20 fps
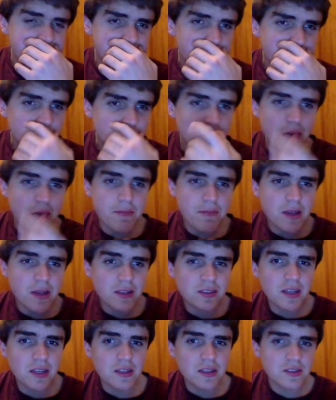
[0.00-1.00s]
But that
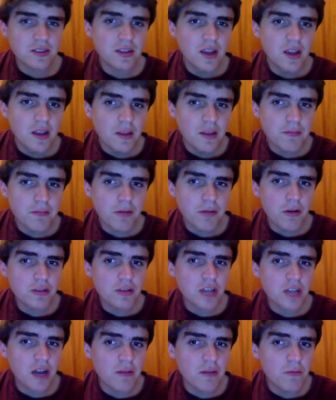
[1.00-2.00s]
makes sense. The
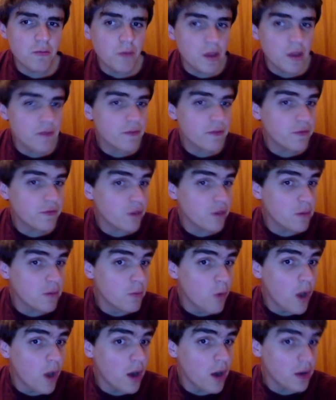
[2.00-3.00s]
proton went from
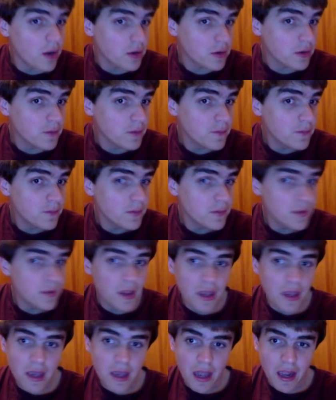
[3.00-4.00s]
water
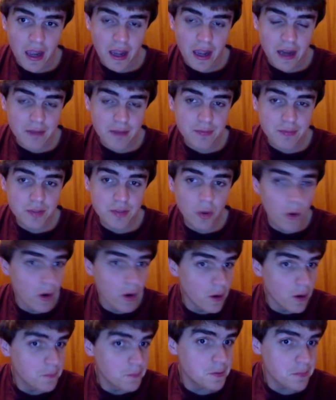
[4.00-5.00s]
and got
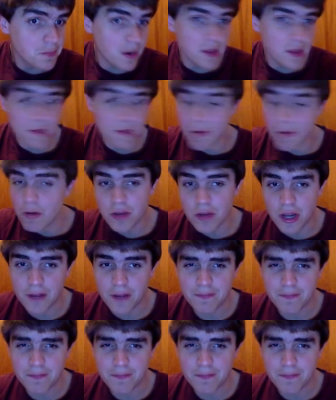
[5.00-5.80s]
absorbed by the ammonia.